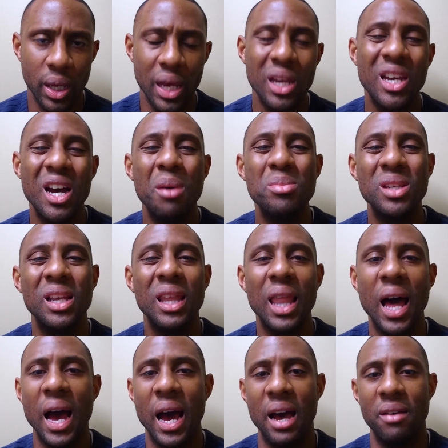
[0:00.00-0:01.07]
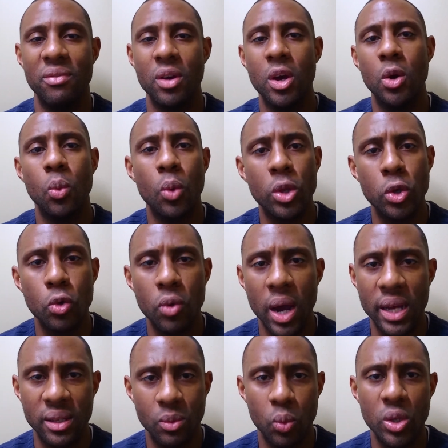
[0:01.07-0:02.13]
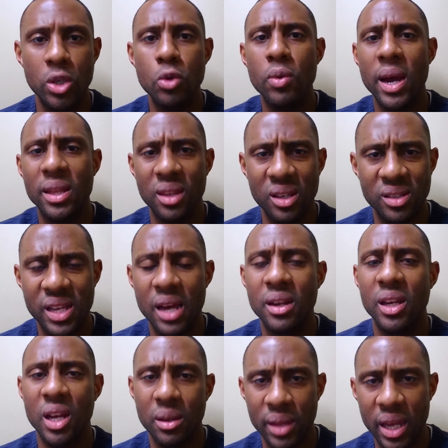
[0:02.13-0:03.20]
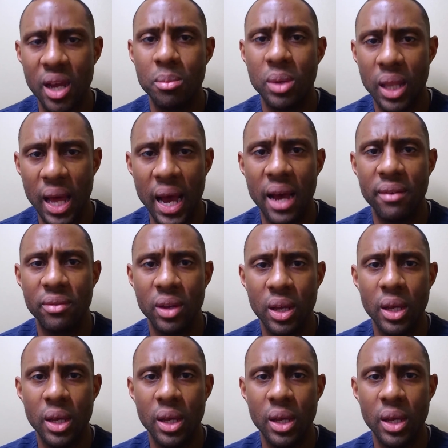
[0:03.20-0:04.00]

It comes alive when you write. When you write things down, they come alive.